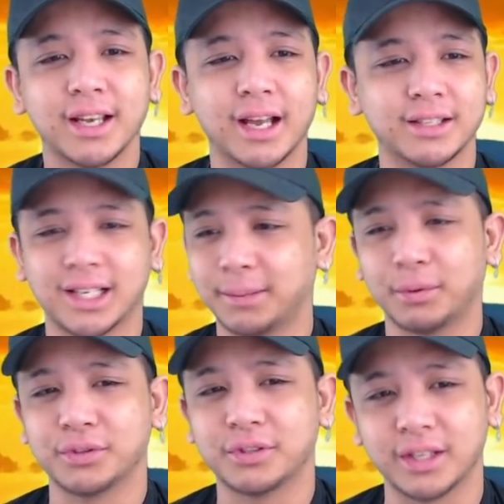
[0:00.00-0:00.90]
and
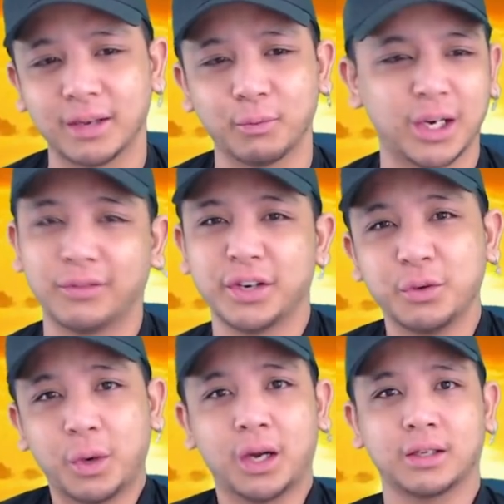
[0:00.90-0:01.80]
teleport to them whenever he
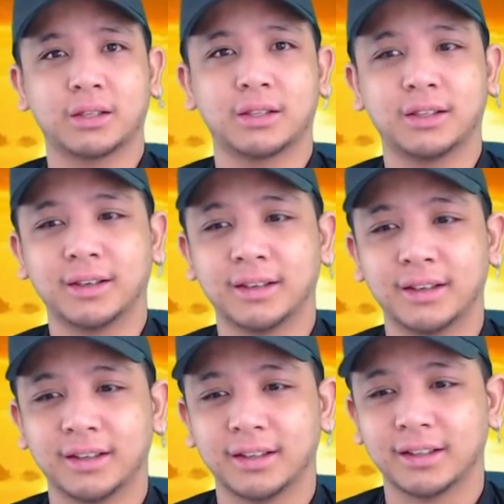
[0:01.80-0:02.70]
wants.
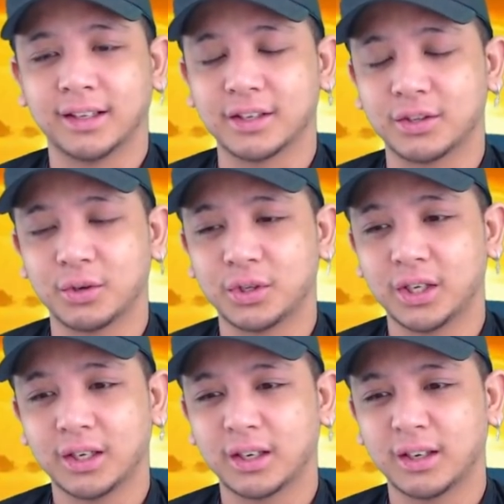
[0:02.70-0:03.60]
That's so
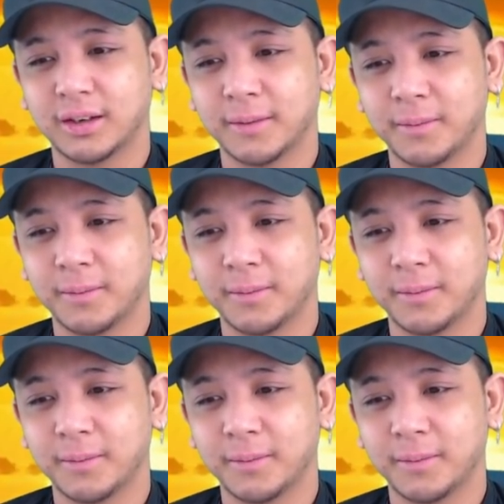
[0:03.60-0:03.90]
sick.